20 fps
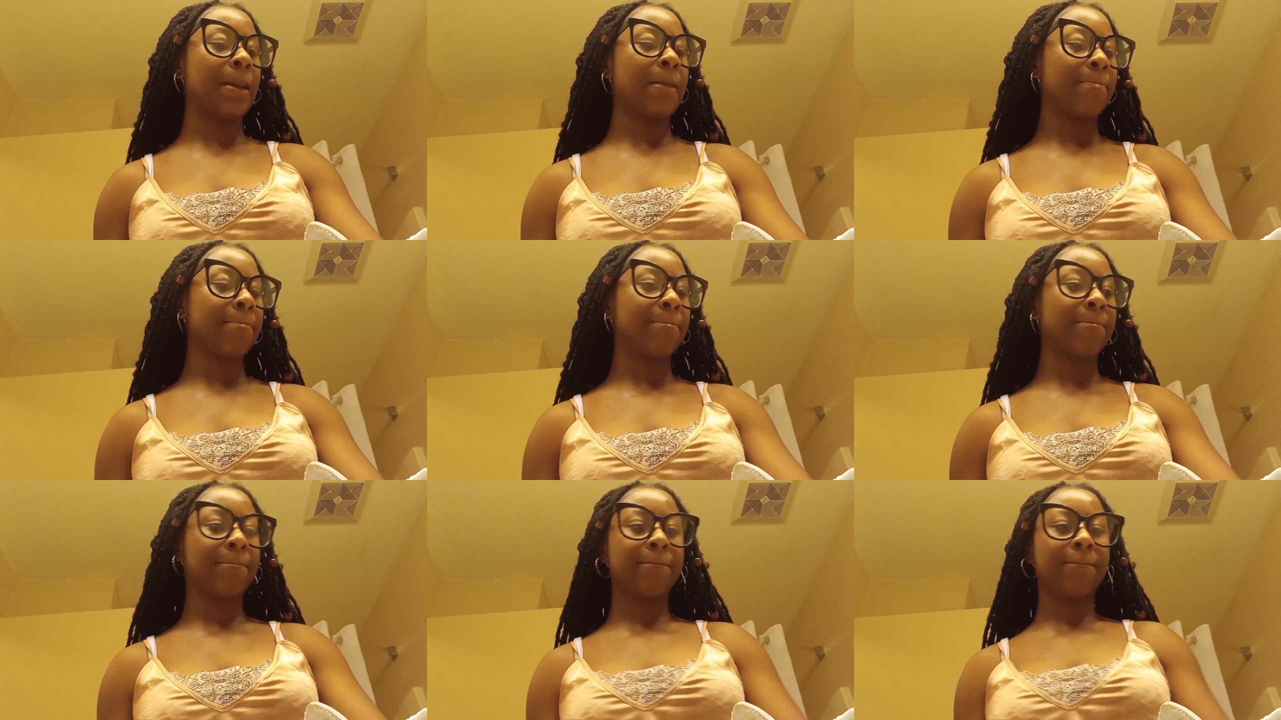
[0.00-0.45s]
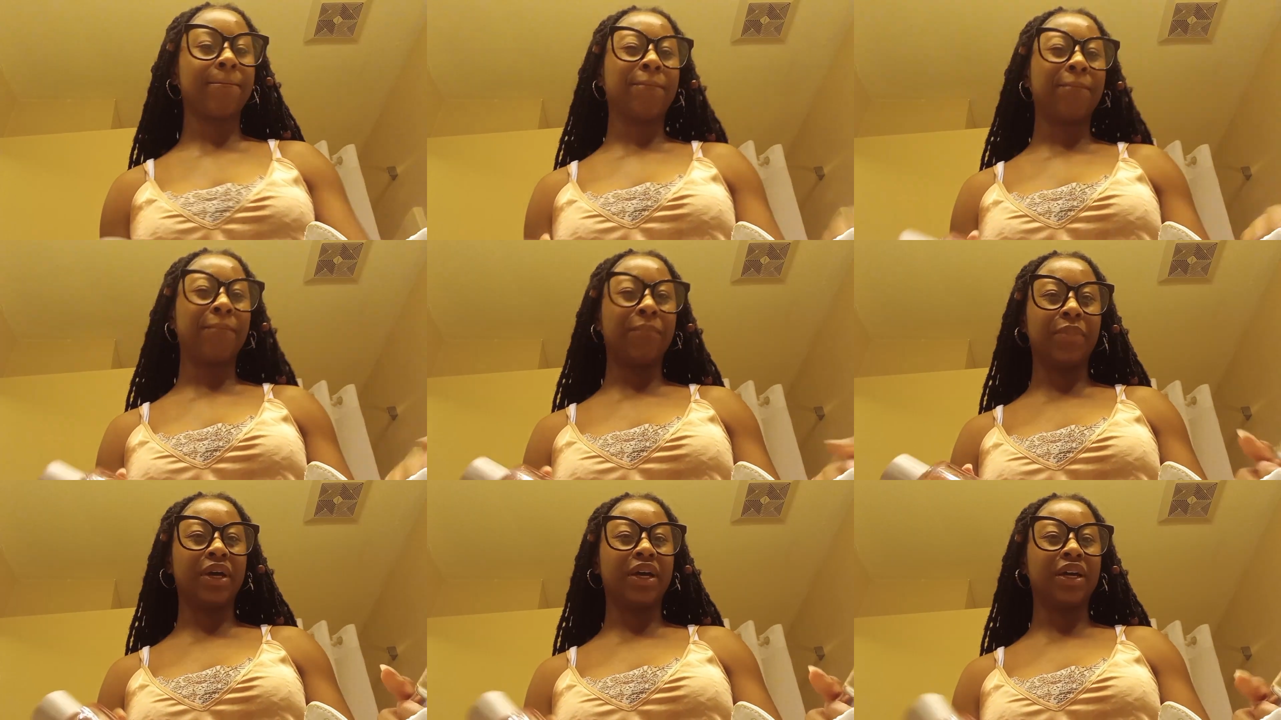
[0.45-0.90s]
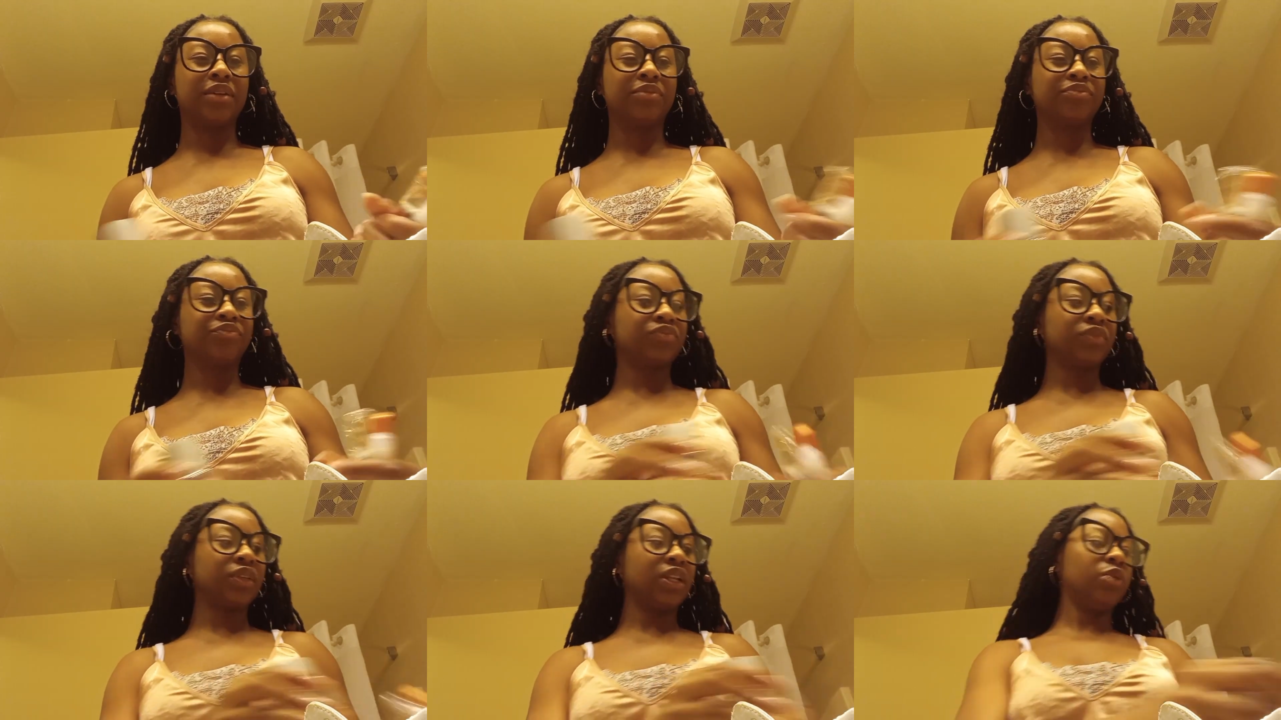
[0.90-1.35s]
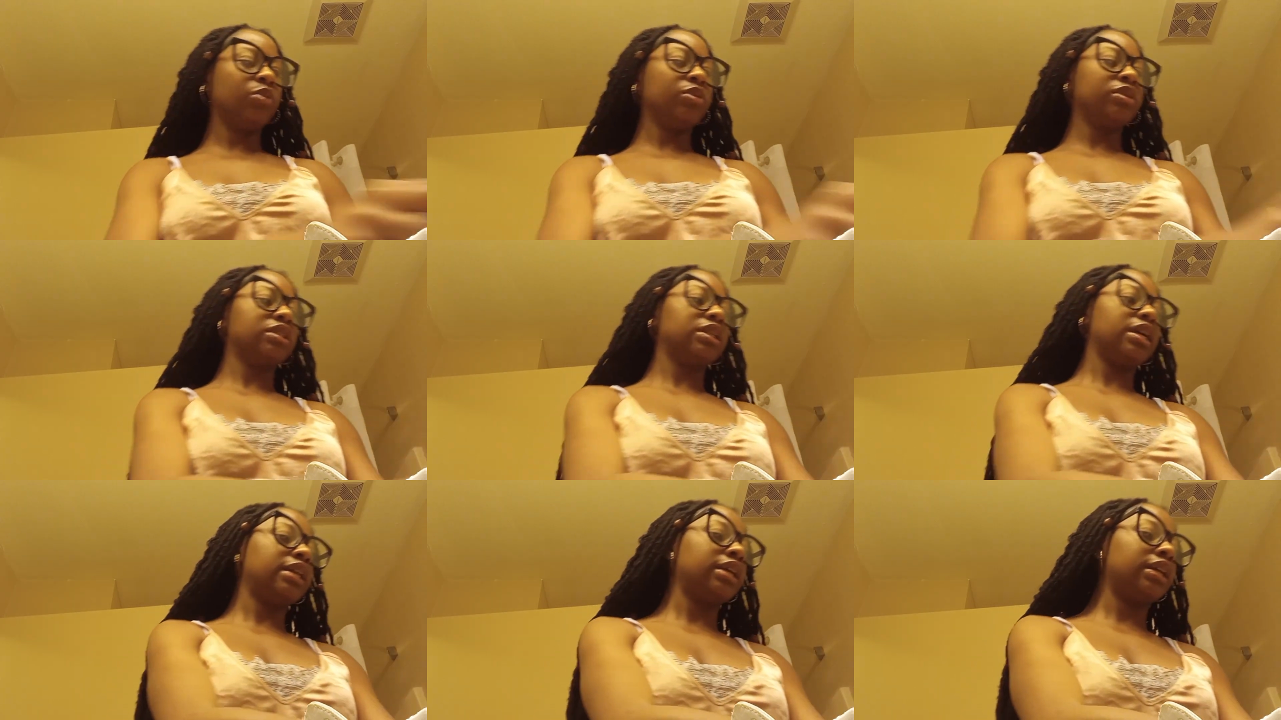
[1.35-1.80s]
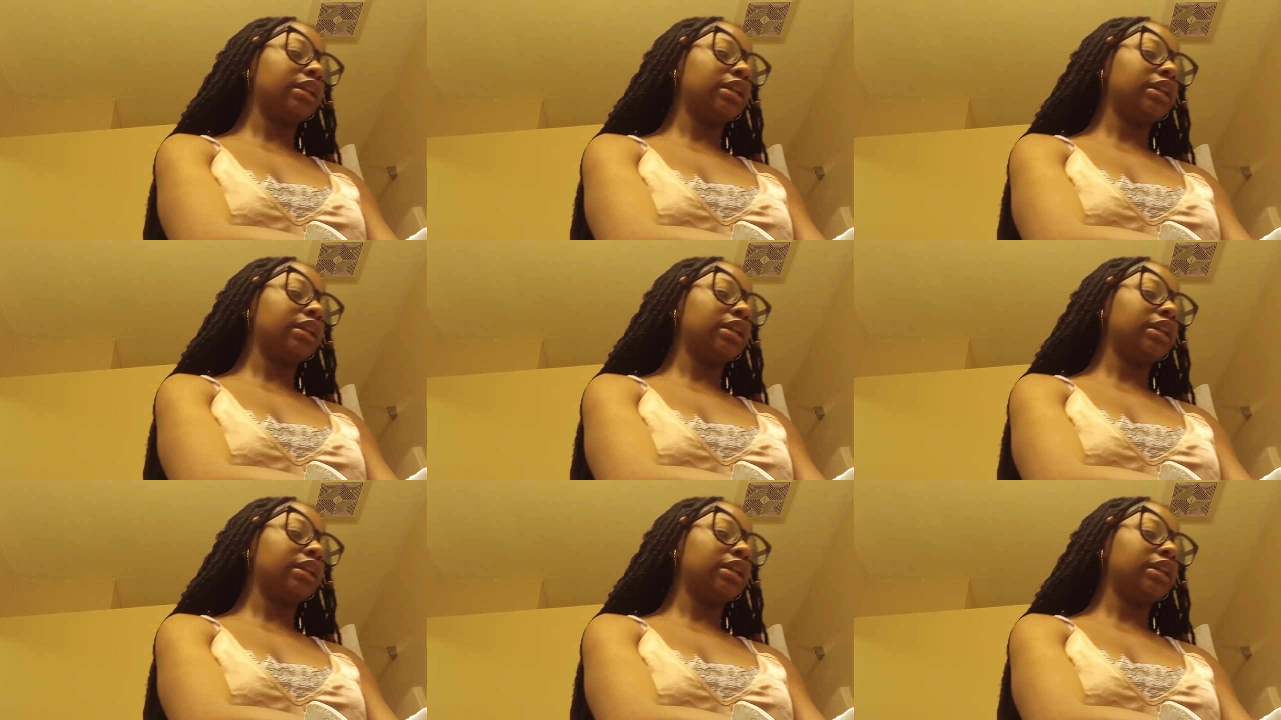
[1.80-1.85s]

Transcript: But it was late enough, and my